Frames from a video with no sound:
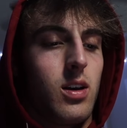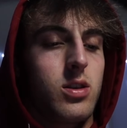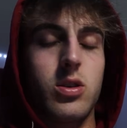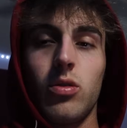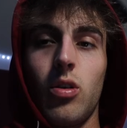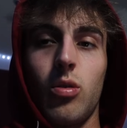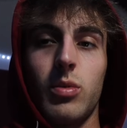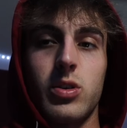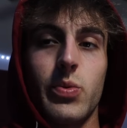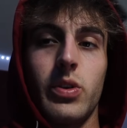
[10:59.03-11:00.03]
solo
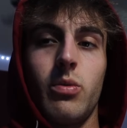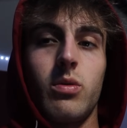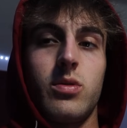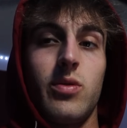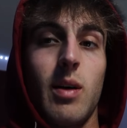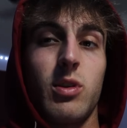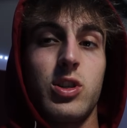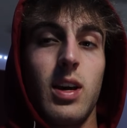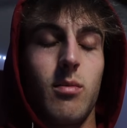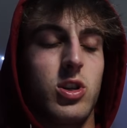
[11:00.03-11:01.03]
homers really won't do that
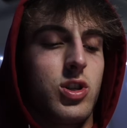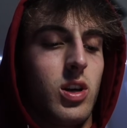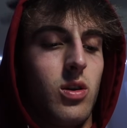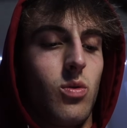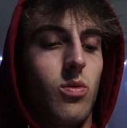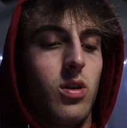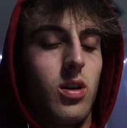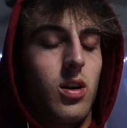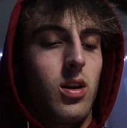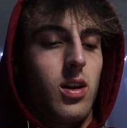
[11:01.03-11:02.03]
much damage to you.
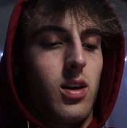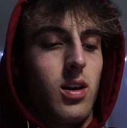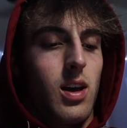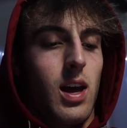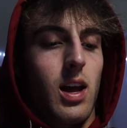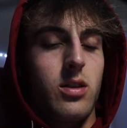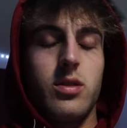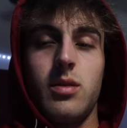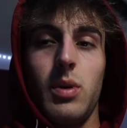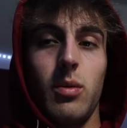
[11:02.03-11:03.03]
And
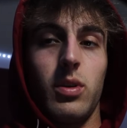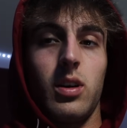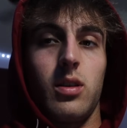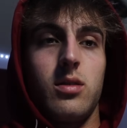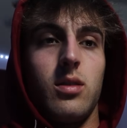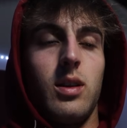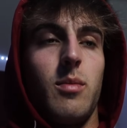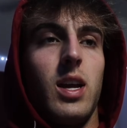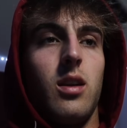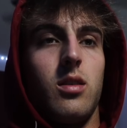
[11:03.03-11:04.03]
to be able to, to
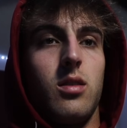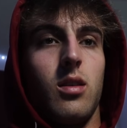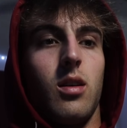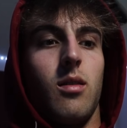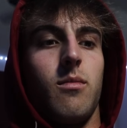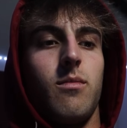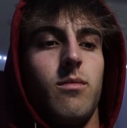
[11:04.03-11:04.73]
limit, um,